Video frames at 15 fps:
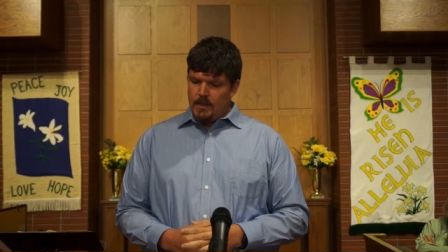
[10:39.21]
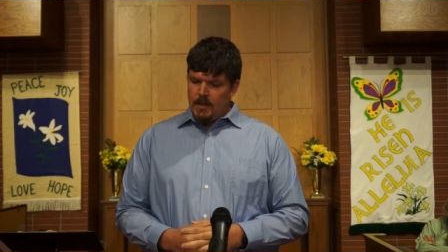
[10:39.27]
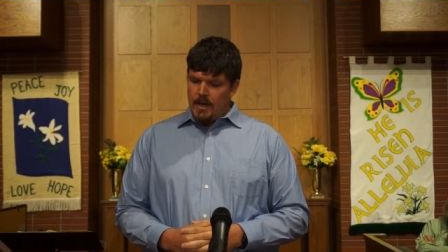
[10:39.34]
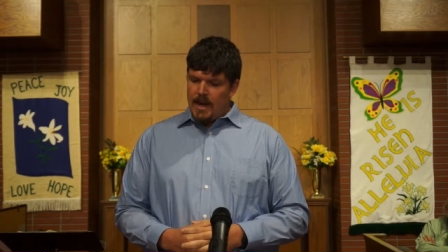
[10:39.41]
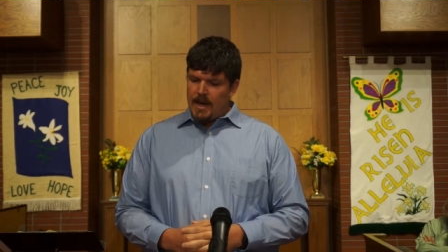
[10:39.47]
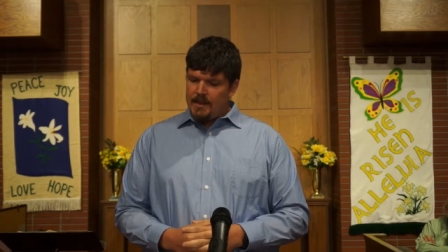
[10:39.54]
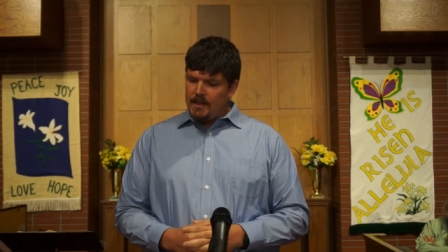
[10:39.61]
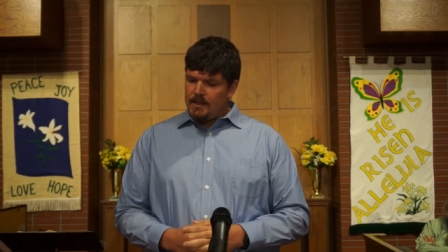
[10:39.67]
And
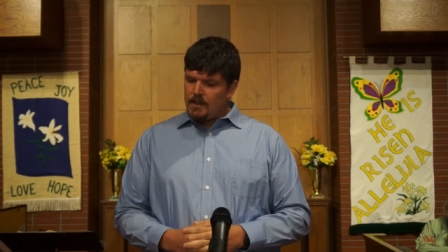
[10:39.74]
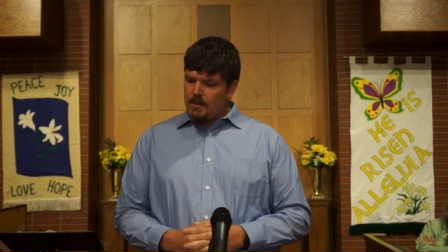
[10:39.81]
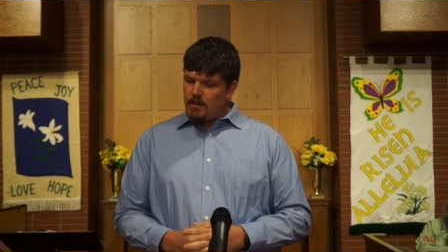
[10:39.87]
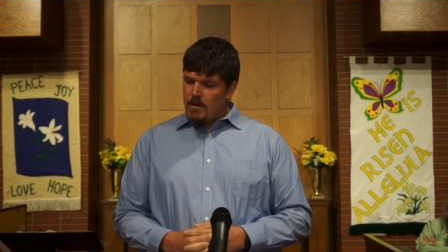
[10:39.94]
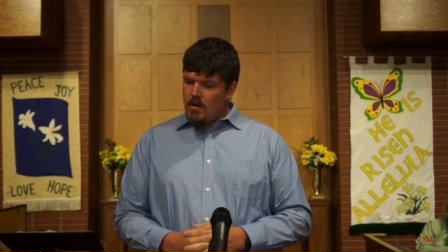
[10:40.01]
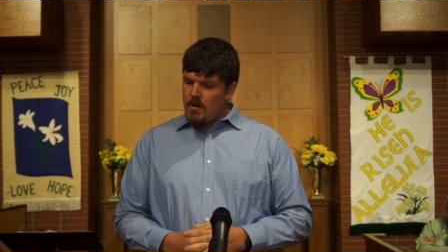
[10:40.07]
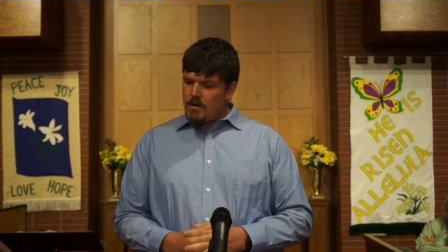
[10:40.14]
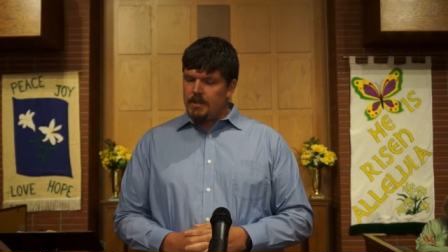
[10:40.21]
I think the
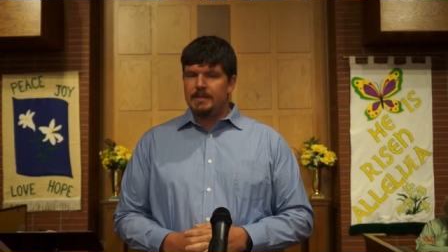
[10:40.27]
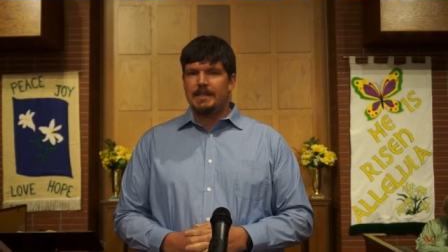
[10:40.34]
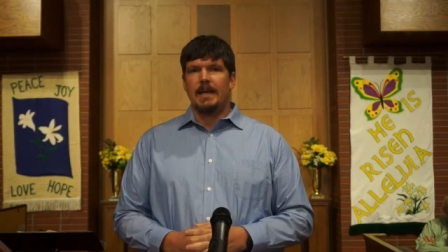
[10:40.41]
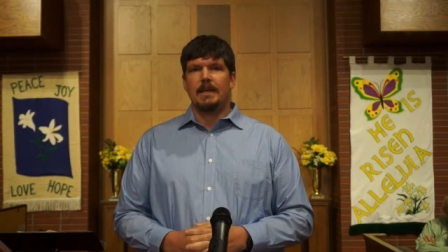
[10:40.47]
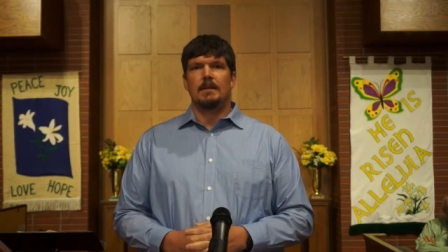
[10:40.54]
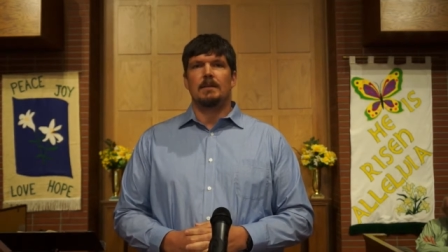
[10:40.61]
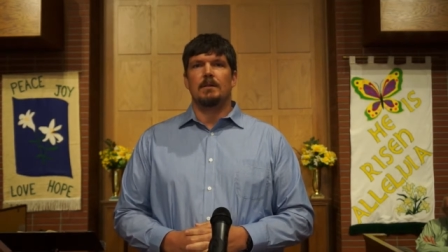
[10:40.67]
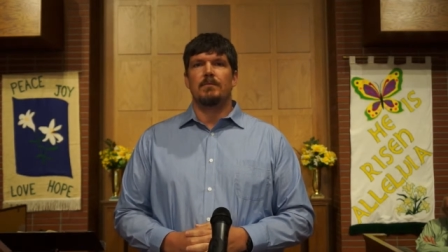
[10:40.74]
law contained
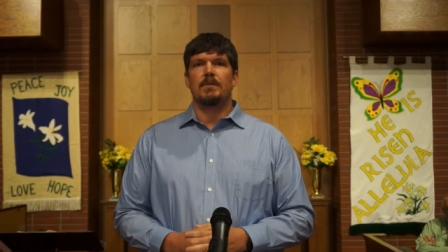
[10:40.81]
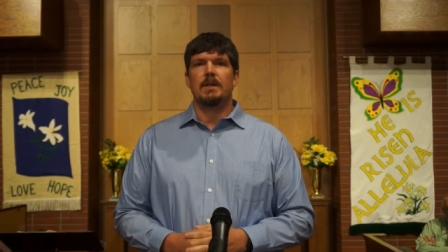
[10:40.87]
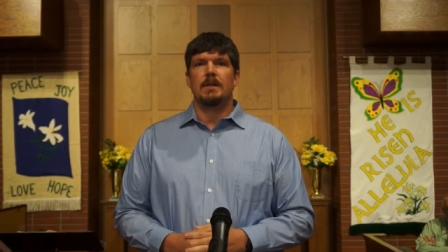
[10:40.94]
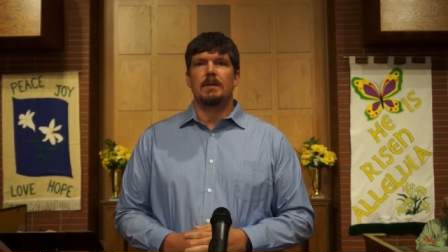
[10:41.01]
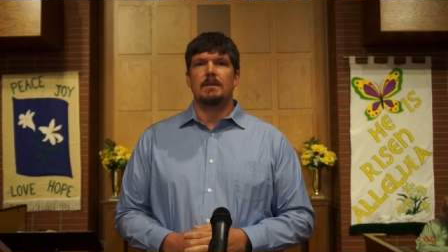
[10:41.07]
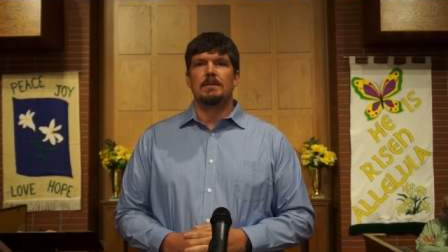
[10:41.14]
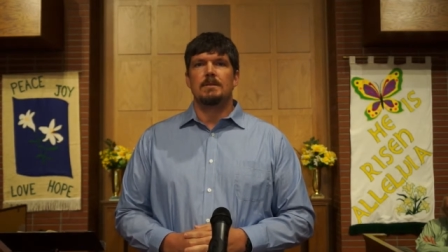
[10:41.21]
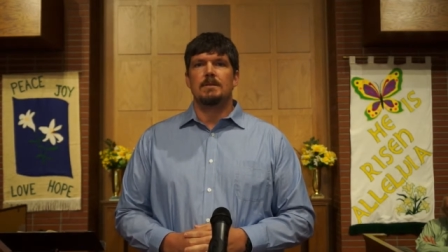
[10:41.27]
in
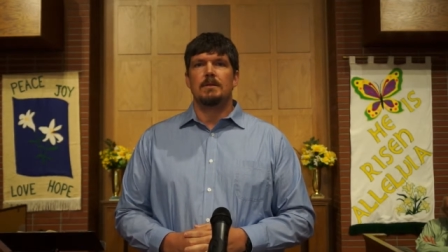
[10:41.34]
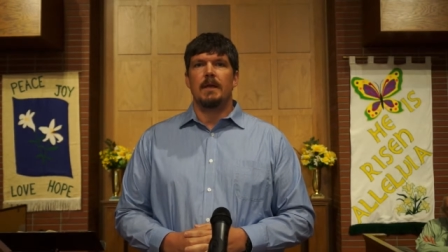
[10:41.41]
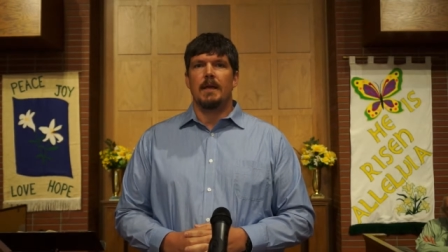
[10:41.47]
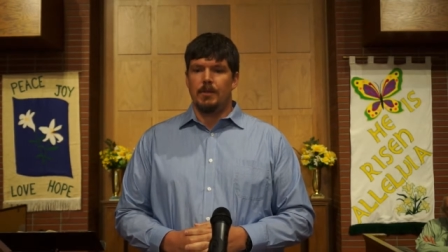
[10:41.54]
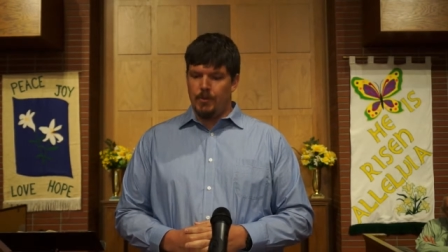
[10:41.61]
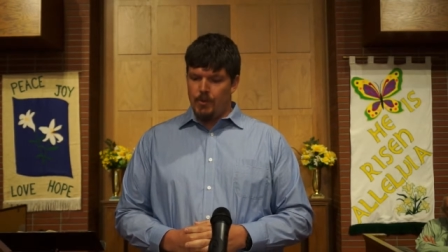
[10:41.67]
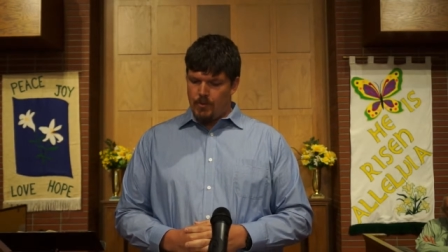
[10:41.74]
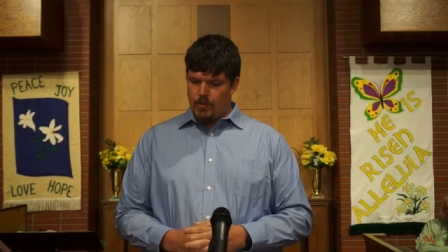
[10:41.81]
Leviticus and
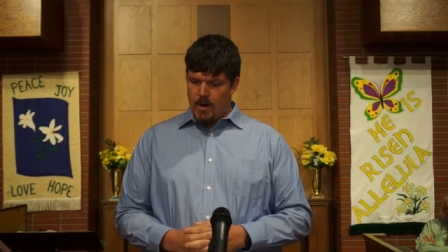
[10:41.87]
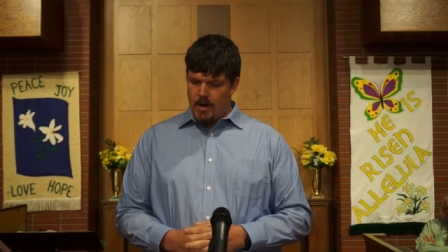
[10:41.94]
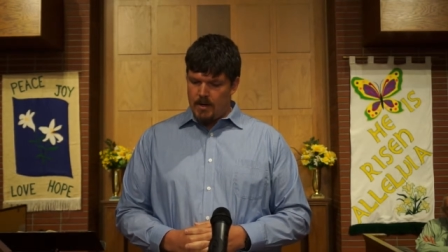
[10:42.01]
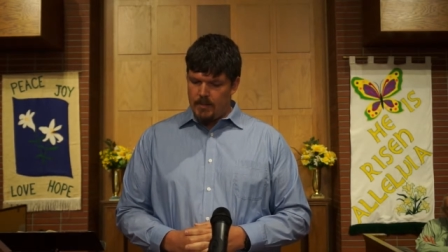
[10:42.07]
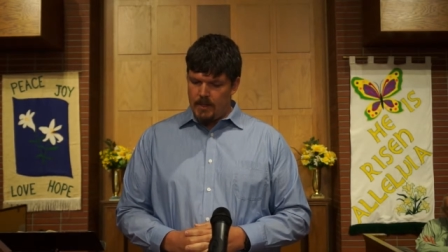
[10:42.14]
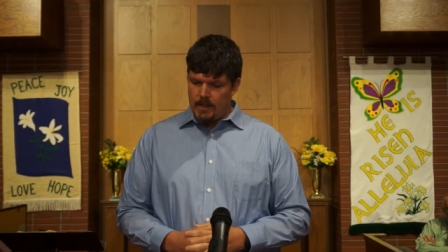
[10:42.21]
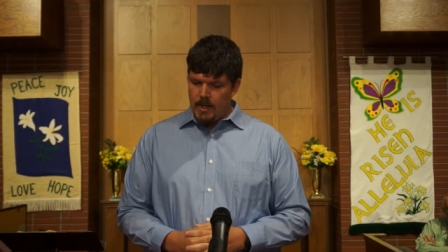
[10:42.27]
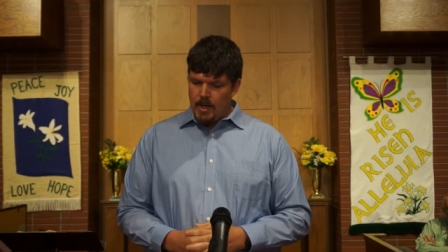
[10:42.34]

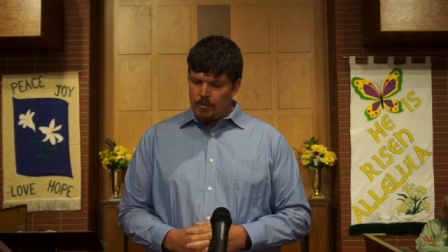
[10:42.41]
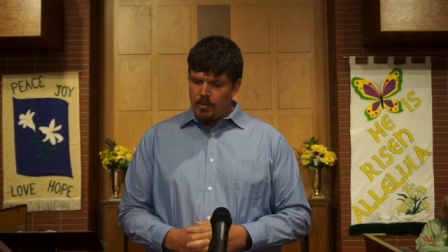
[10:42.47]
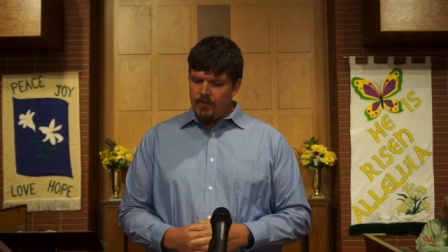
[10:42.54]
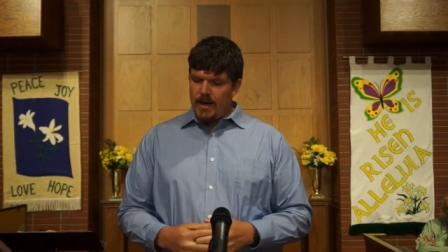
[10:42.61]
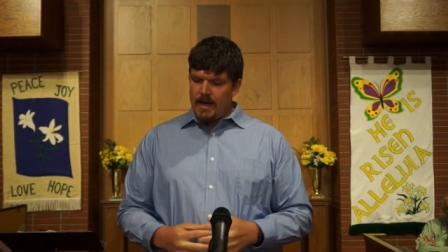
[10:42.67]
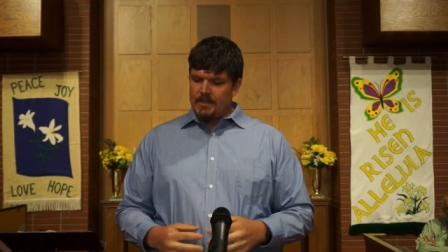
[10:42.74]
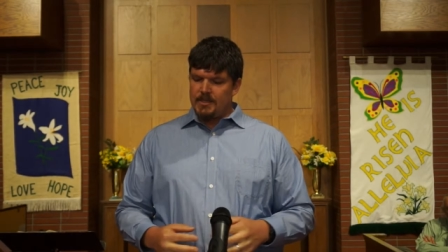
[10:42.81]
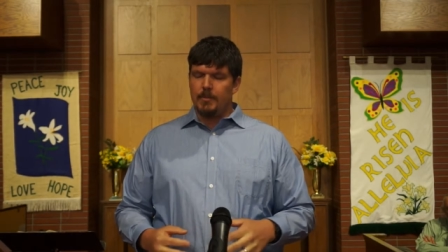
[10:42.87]
Deuteronomy
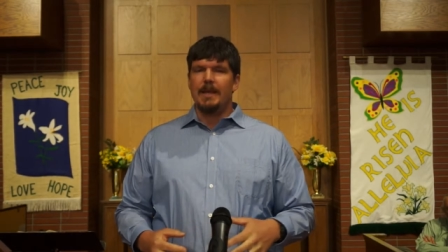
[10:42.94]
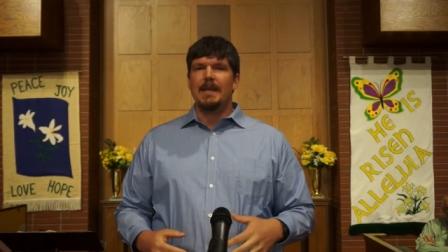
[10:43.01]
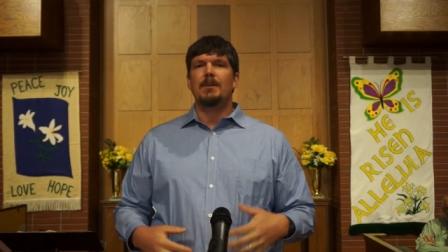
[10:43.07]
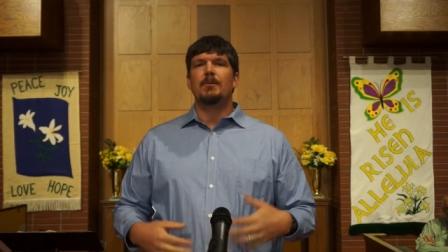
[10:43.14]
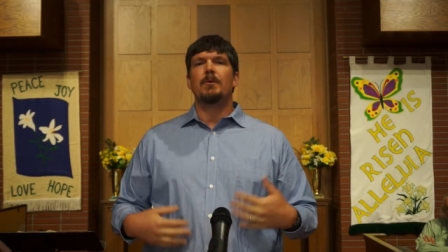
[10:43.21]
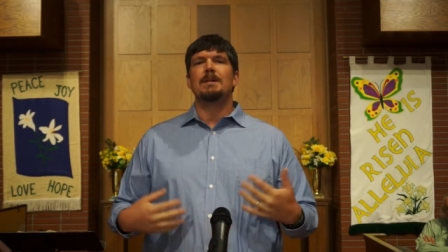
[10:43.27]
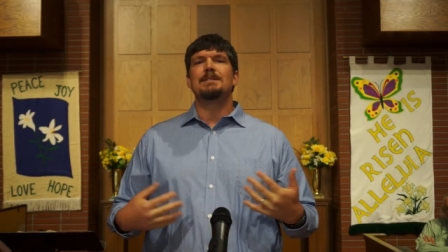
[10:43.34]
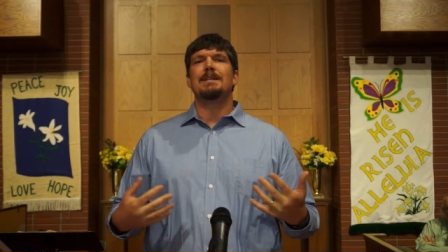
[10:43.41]
provides some
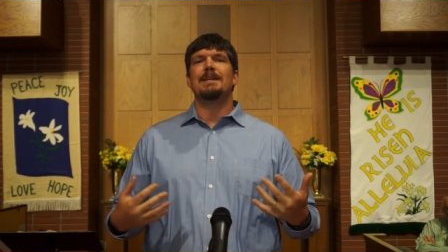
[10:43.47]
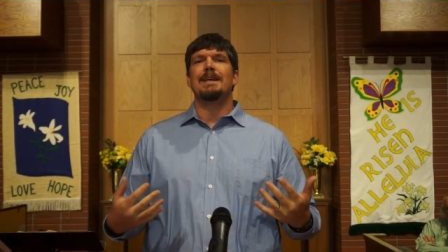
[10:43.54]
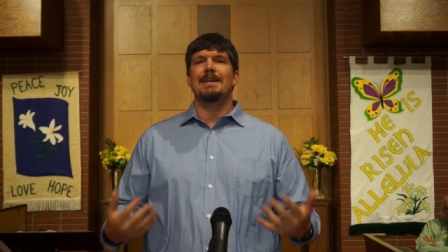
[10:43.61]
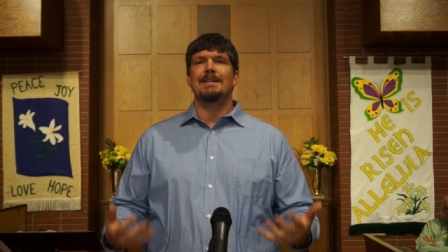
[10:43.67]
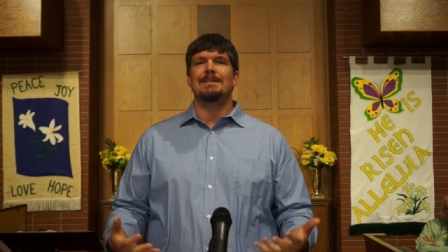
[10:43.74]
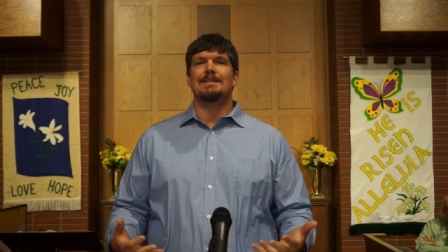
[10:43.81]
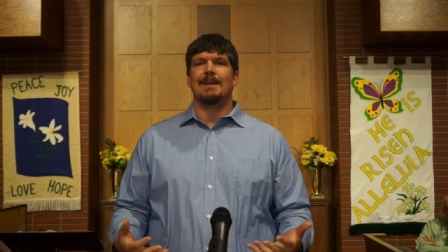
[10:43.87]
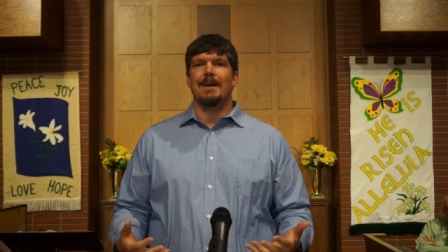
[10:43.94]
interesting
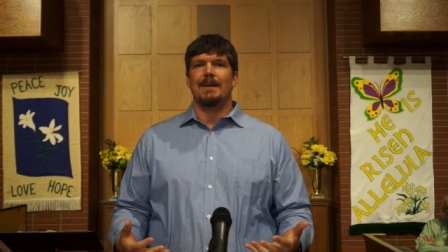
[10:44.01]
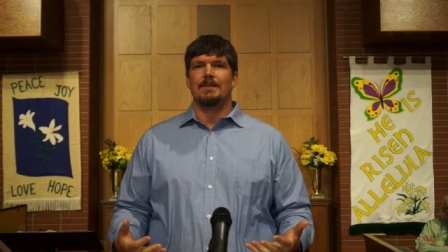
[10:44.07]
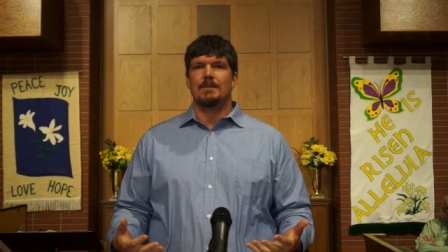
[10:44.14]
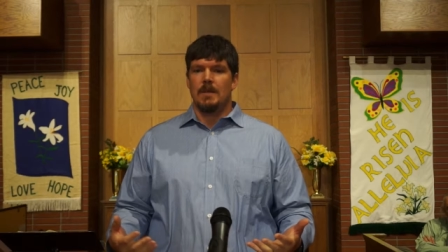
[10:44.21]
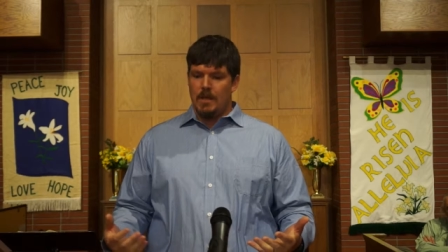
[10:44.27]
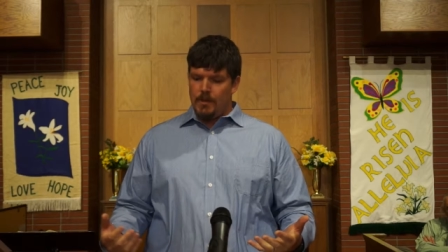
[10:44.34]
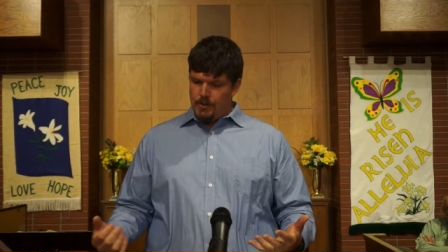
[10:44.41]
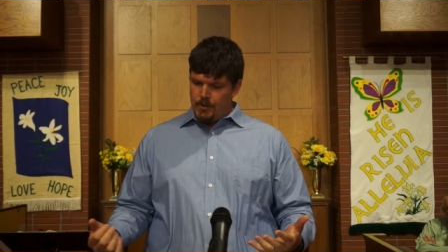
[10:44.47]
insights
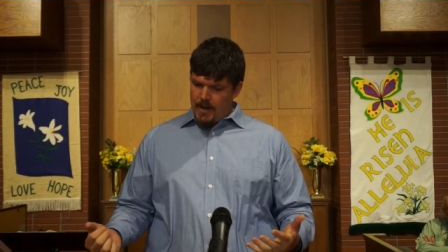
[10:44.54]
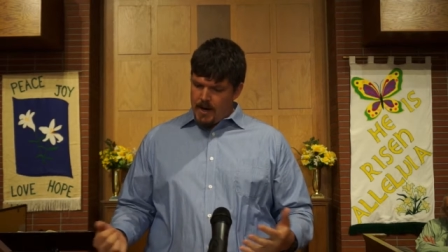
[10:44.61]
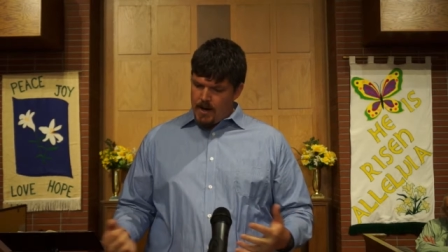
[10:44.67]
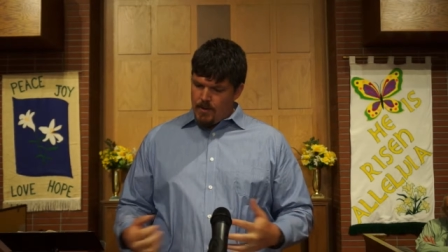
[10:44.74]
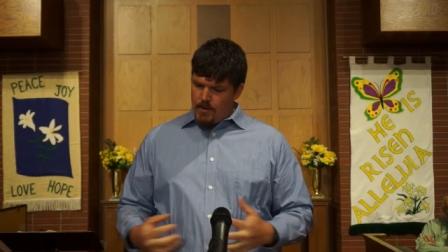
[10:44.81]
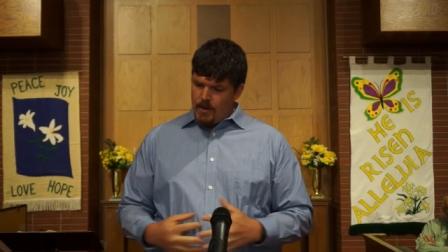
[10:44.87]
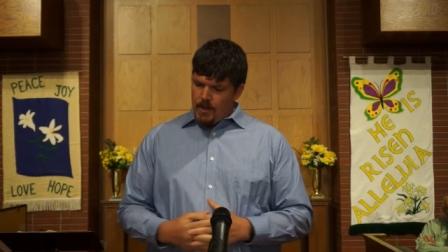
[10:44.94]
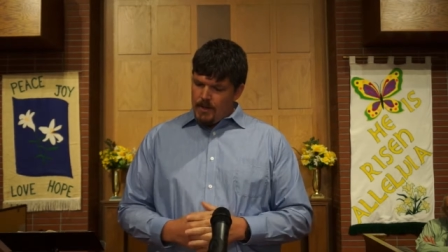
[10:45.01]
to how